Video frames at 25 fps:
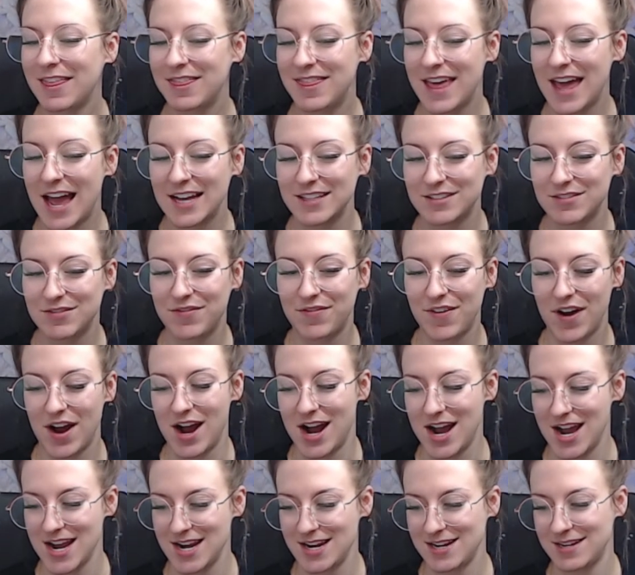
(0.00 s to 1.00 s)
that's
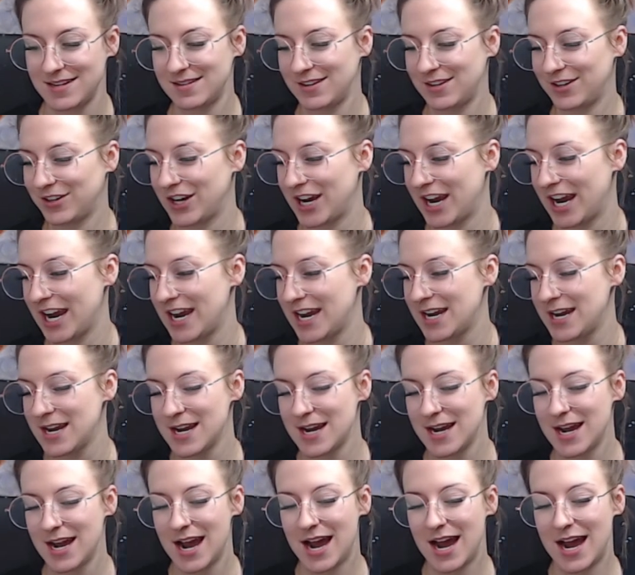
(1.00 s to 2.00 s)
fine. Okay.